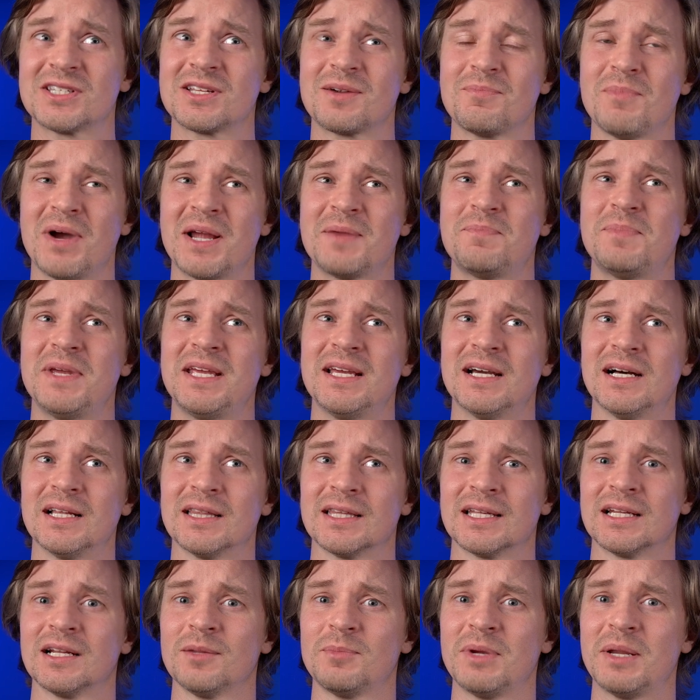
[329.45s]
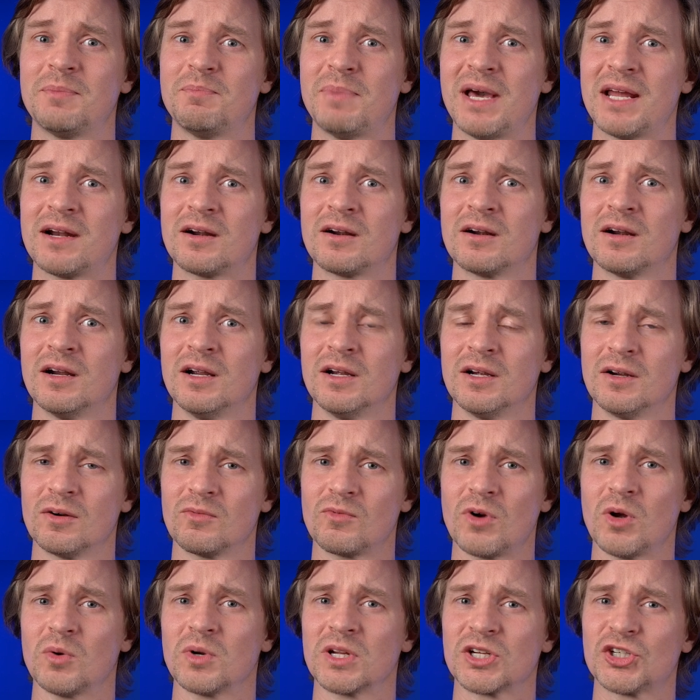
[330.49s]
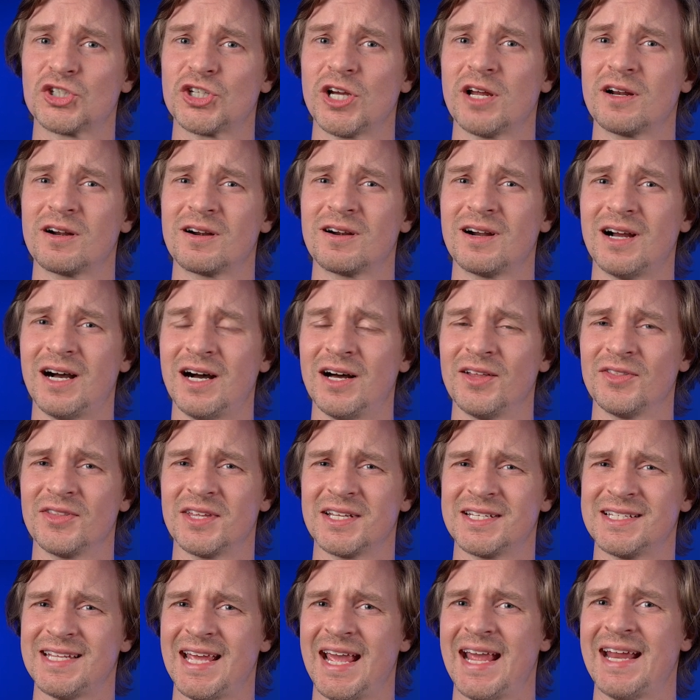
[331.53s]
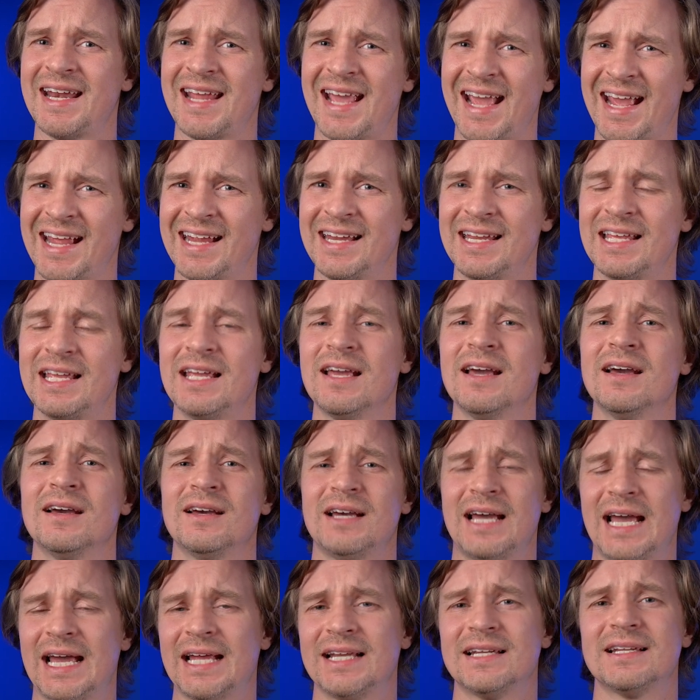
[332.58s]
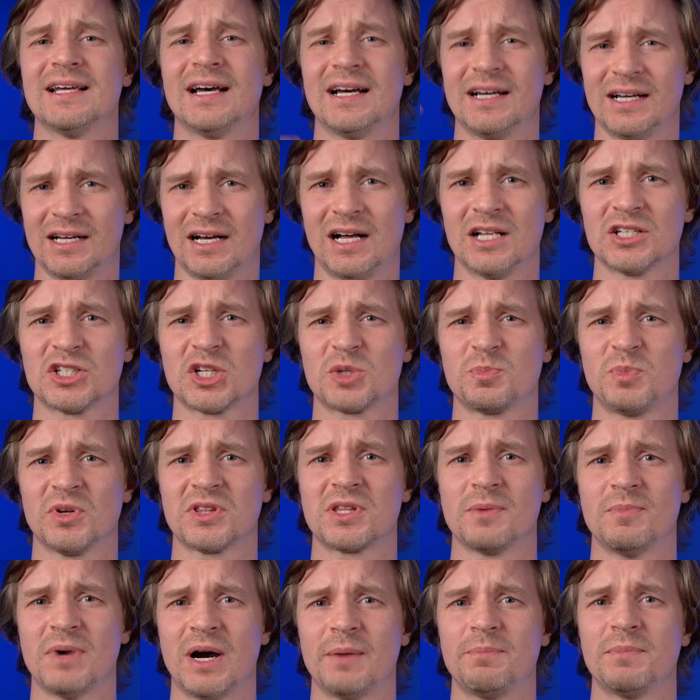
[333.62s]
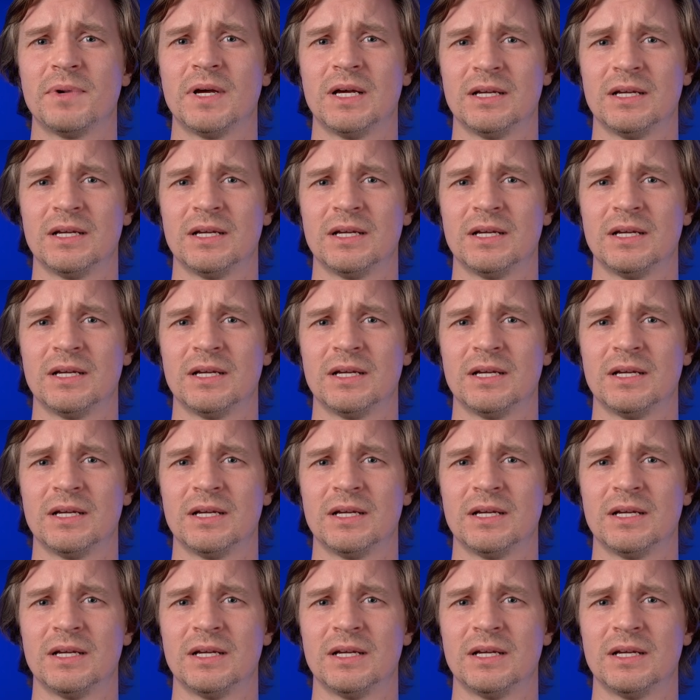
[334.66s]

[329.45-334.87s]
There might be a little bit better rolling shutter on the 1080, and I'll just put them up